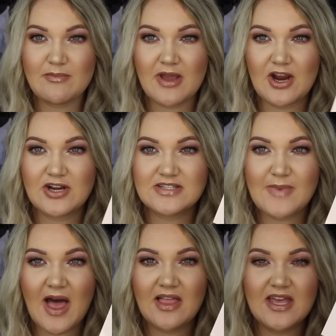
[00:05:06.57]
in Paris
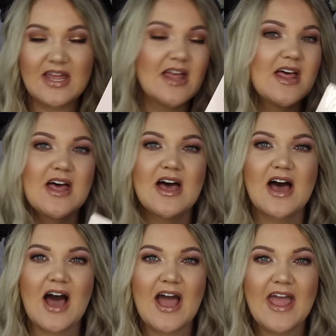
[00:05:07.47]
palette.
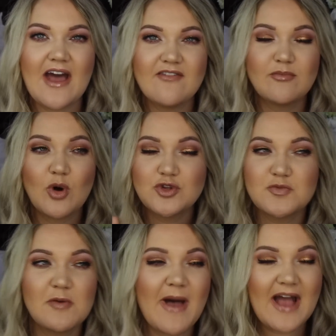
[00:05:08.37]
I have
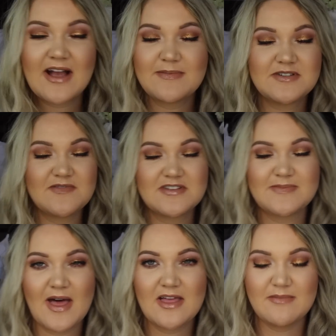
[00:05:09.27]
multiple backups of
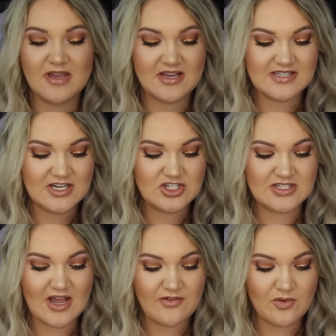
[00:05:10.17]
this palette because I
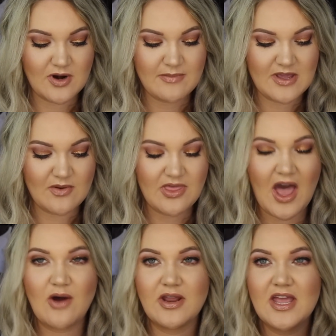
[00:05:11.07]
just never want to be
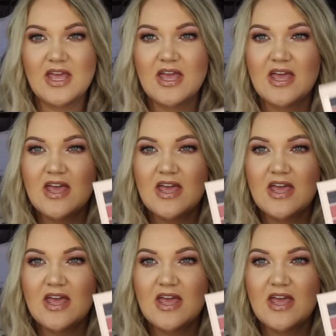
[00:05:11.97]
without it.